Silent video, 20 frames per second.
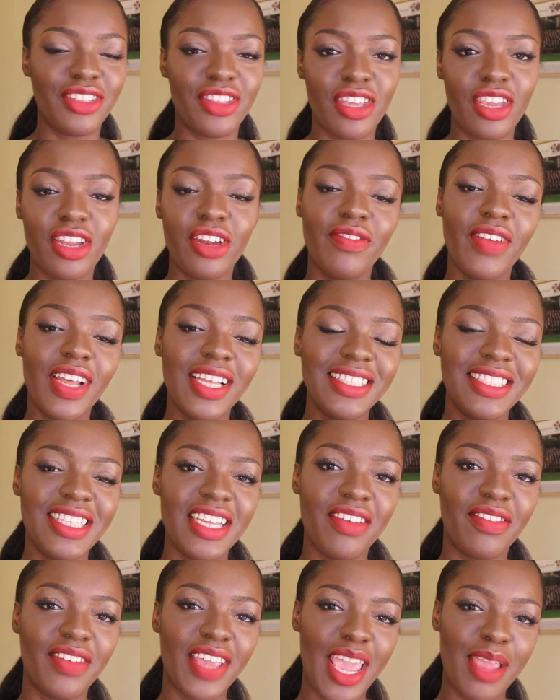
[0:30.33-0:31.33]
The
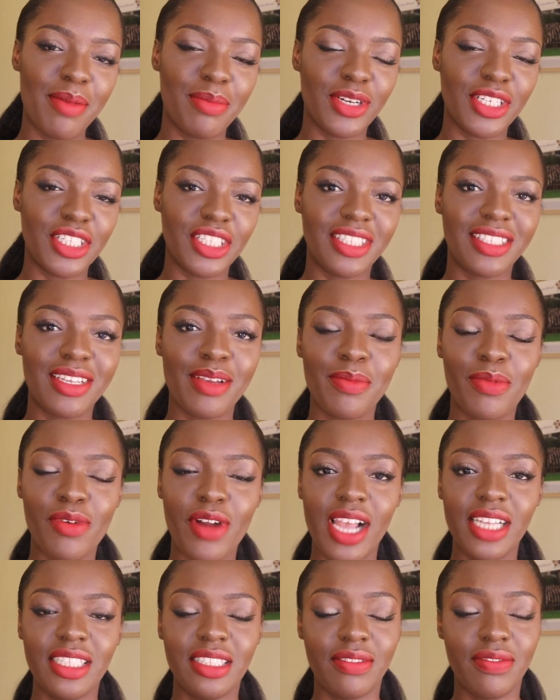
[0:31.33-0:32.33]
University of Cambridge is
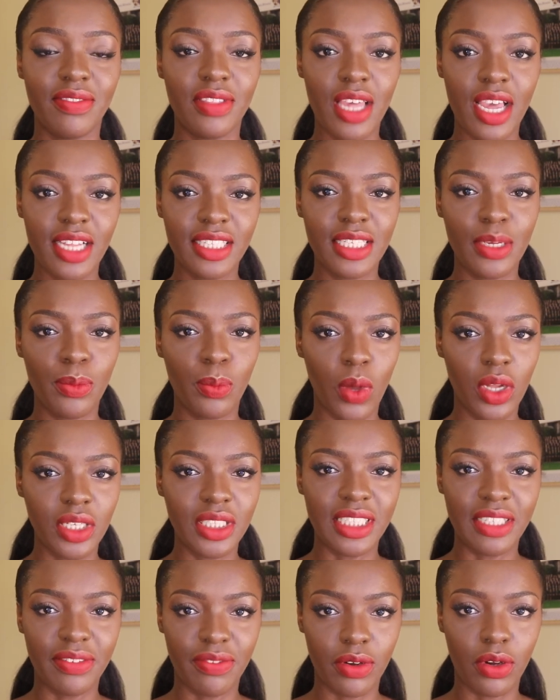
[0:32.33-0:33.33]
comprised of
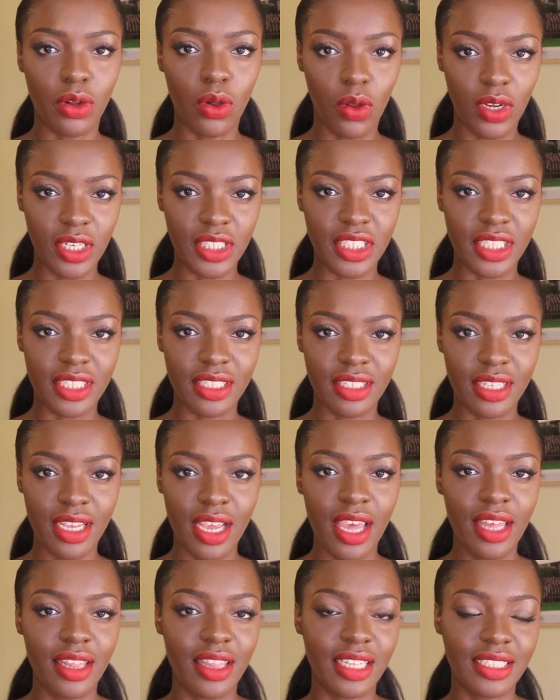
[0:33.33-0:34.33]
31 different colleges
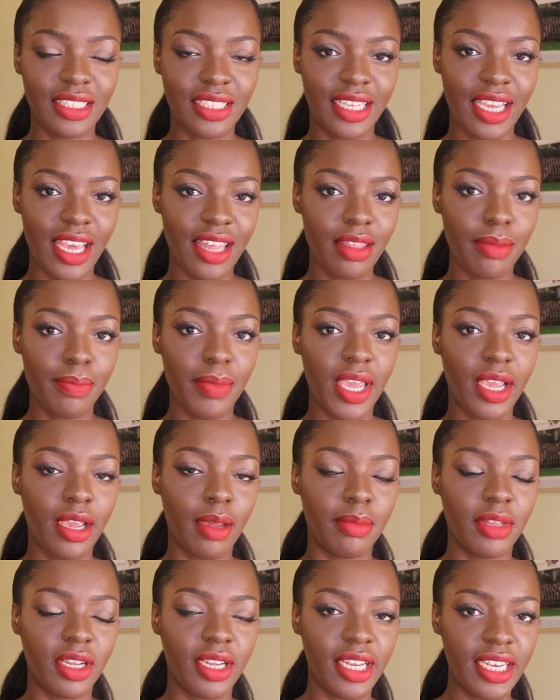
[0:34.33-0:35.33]
that together make
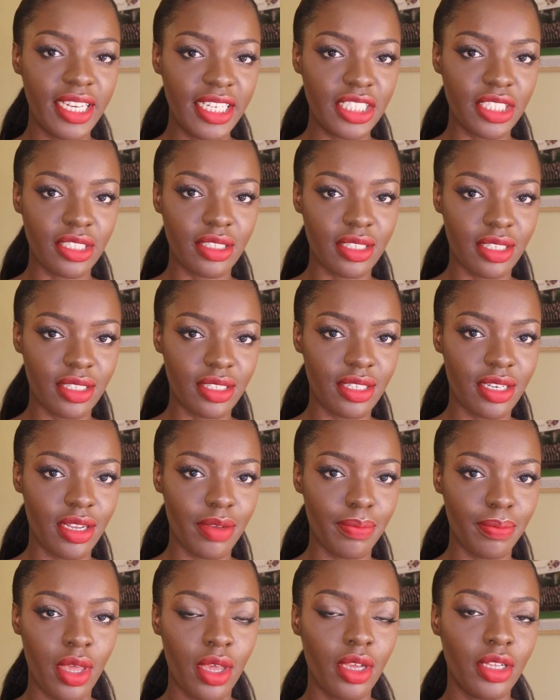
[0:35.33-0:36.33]
up the collegiate
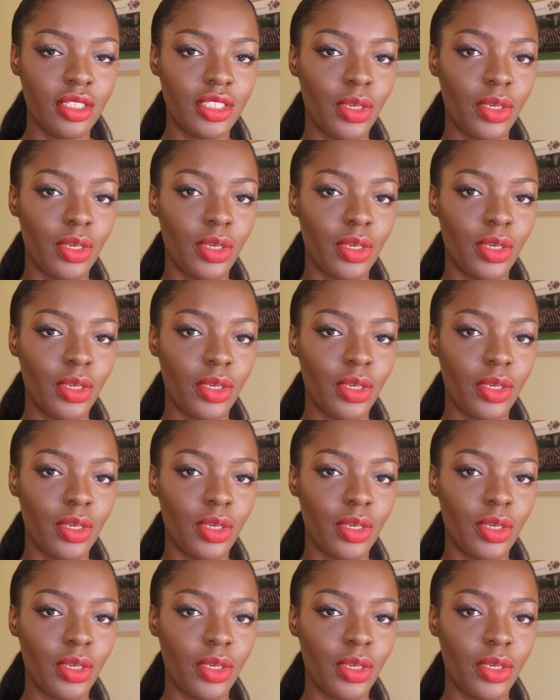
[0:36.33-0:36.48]
system.